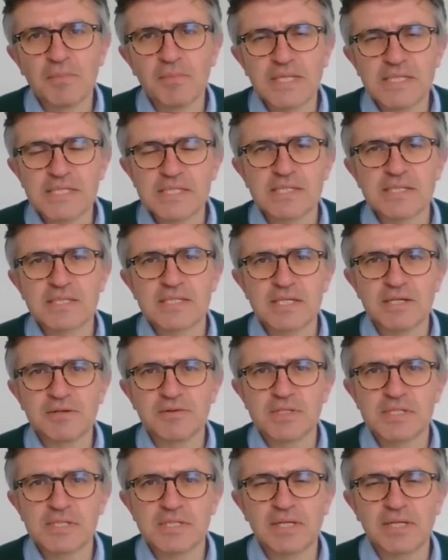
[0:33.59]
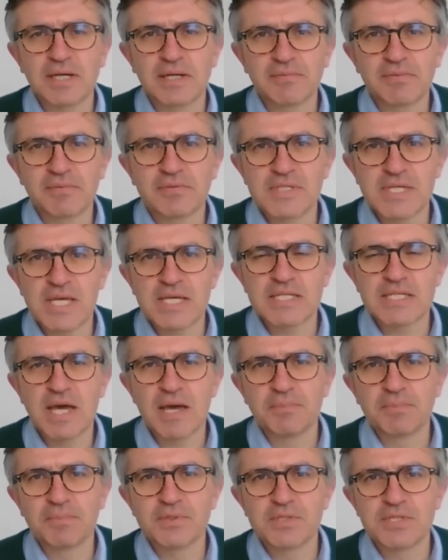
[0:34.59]
This is a series that I've set
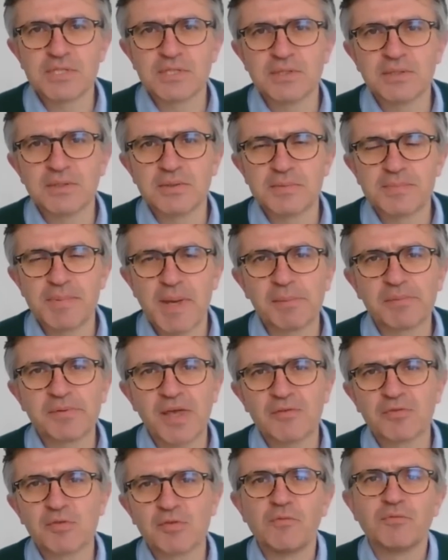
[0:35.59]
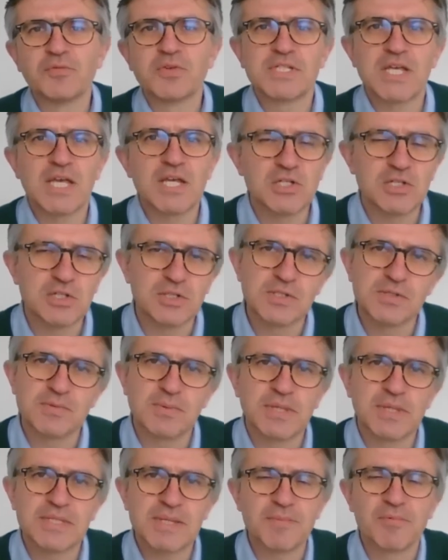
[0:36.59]
up to be able to have conversations
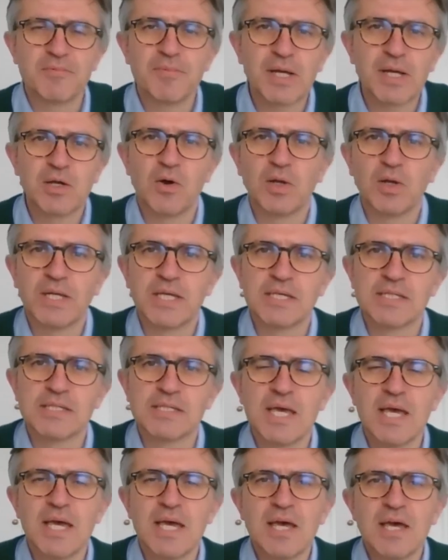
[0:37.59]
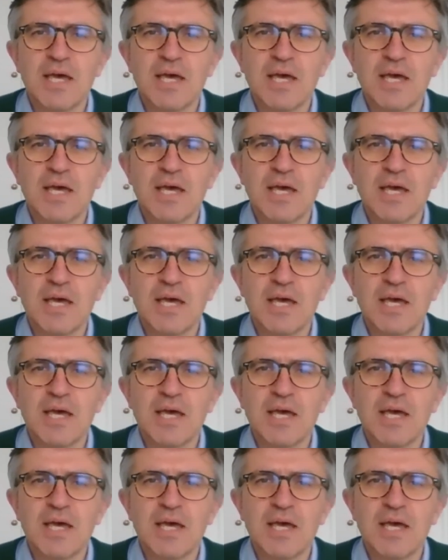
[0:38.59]
with some of my colleagues,